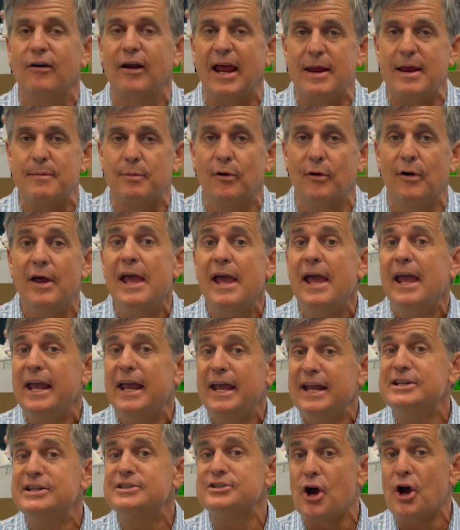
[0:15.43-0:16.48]
label.
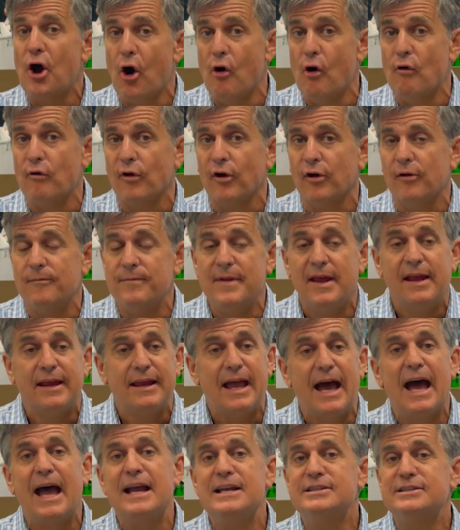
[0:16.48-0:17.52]
It's over.
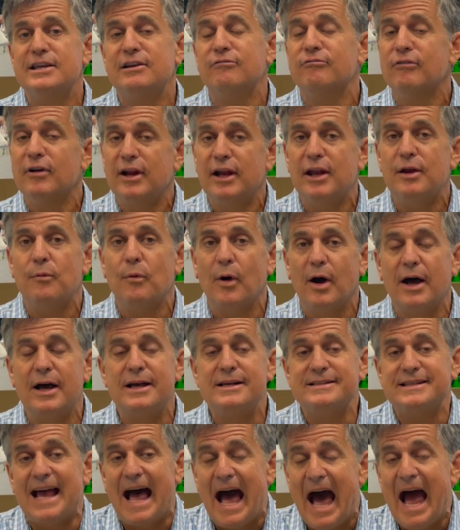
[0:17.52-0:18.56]
Guys, it really
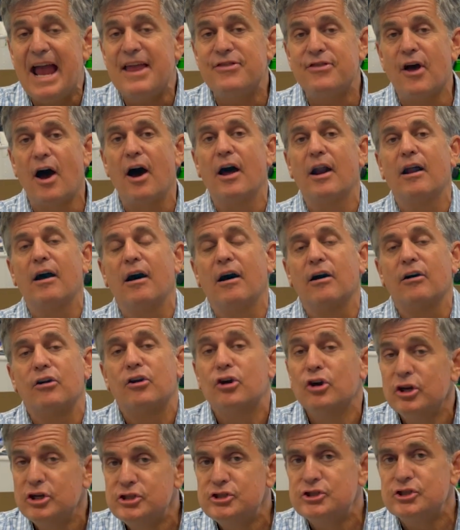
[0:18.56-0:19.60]
was, I thought, a
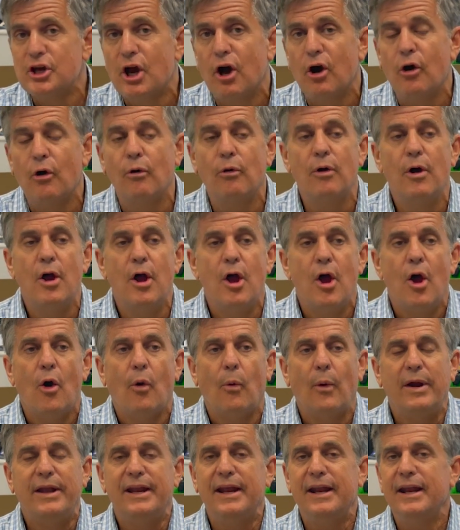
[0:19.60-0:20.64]
good show.
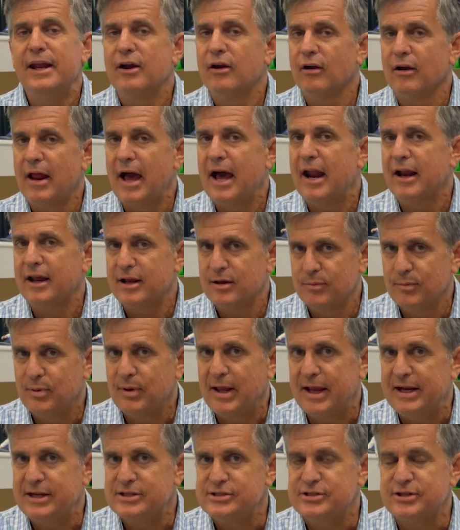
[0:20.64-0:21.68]
We did hear a lot of
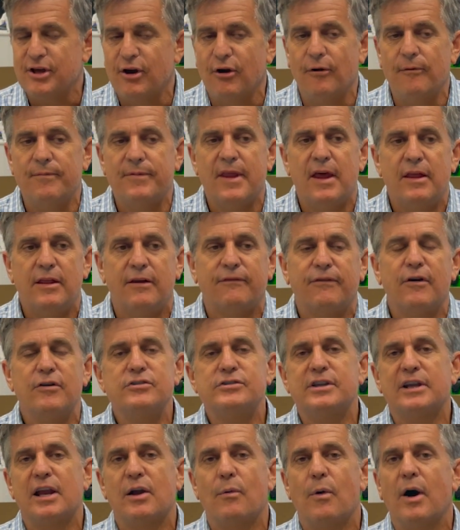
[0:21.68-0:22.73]
complaints, though. First
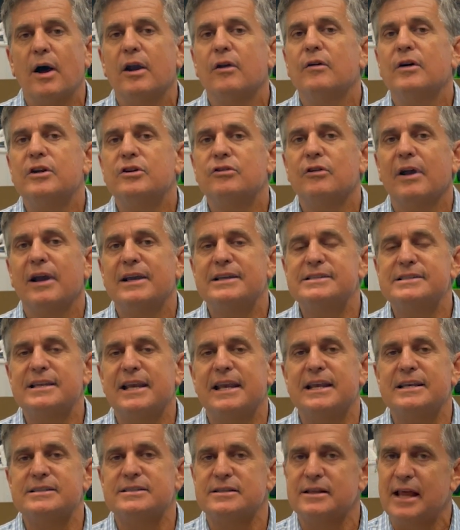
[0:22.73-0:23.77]
thing I want to address
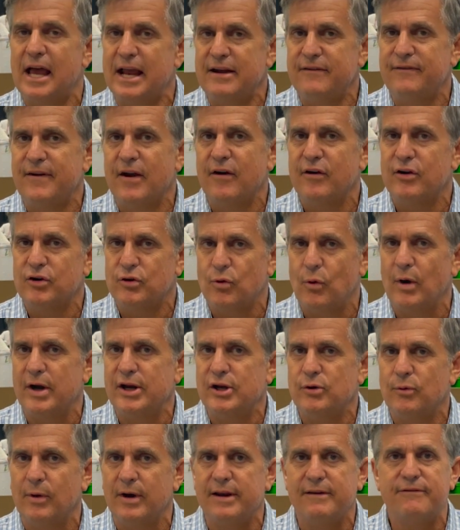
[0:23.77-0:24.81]
is LightFair in
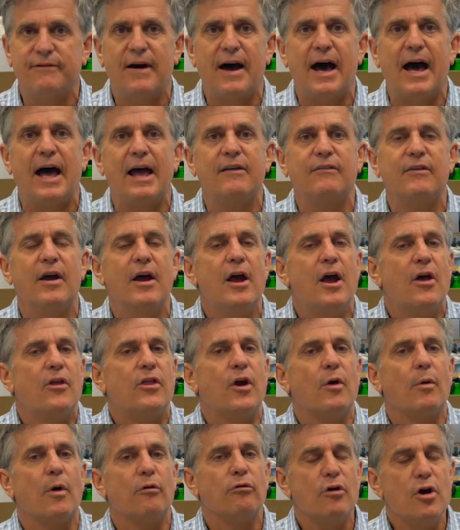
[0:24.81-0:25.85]
2025.
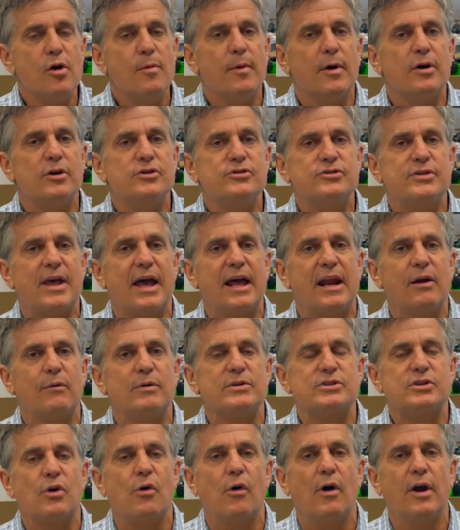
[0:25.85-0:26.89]
There were rumors that it
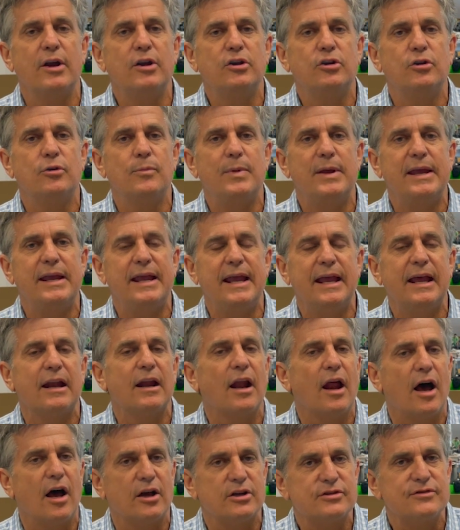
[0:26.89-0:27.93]
was going to be in
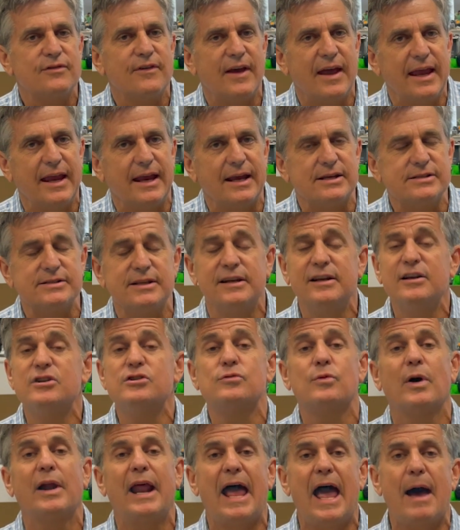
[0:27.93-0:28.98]
Las Vegas, and here's
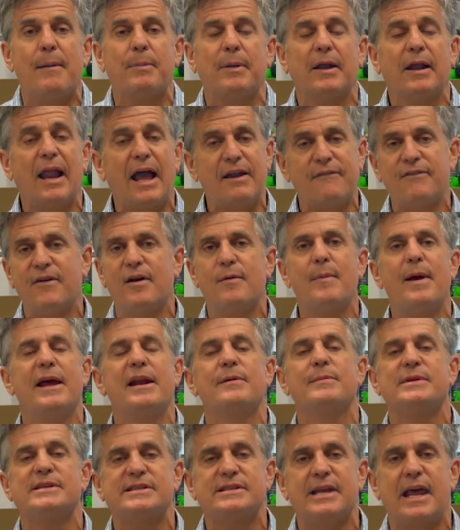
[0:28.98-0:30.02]
what happened. LightFair made a
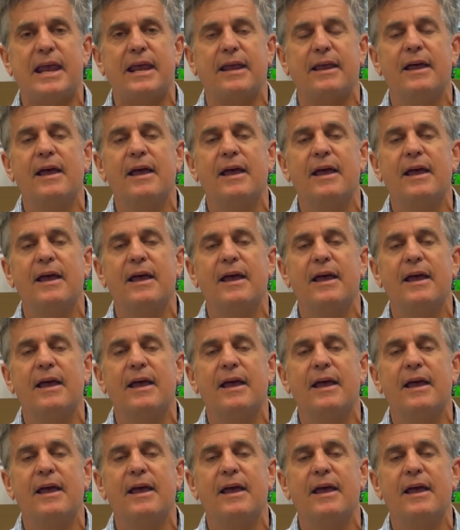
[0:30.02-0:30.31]
mistake.